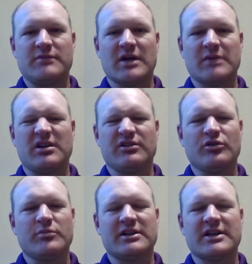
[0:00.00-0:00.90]
maybe a little
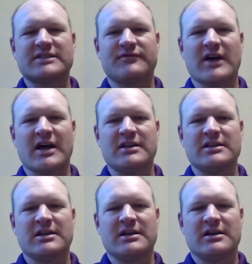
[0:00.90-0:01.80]
bit less fat
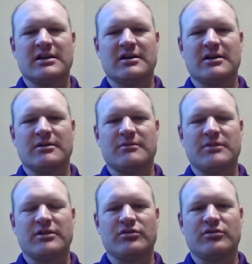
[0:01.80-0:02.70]
um,
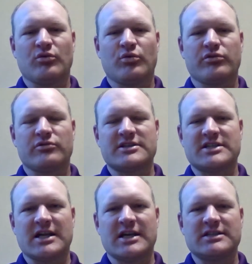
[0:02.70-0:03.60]
in the northern
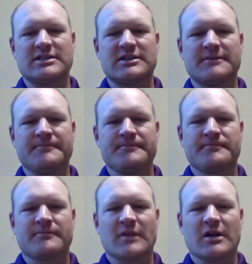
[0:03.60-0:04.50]
states,
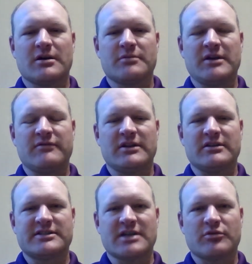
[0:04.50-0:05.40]
um, even in the
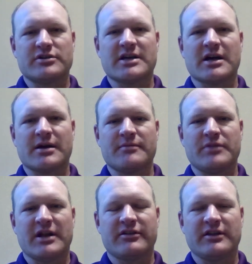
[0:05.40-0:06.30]
summertime.
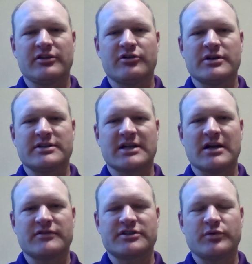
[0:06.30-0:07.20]
But I think there is kind
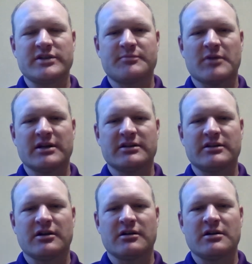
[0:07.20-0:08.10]
of a sweet spot
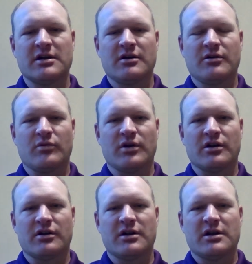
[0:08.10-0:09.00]
there
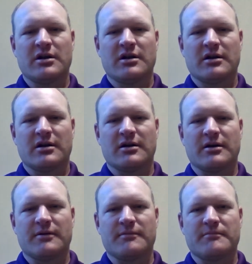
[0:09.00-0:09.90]
where
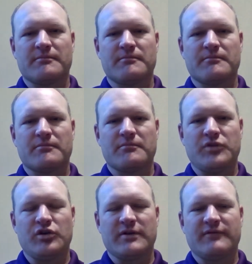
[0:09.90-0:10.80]
um,
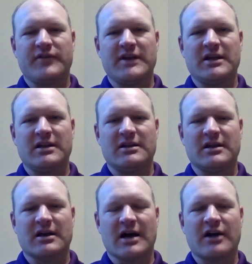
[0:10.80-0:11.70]
you can feed
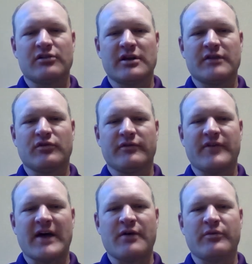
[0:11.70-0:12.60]
a higher level of
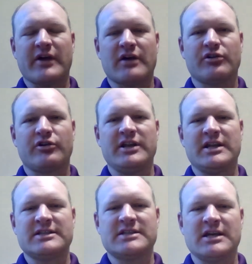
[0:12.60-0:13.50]
fat without hurting
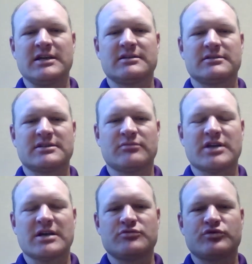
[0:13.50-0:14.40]
intake.
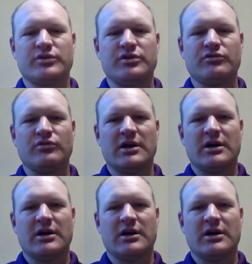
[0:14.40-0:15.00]
Sometimes when you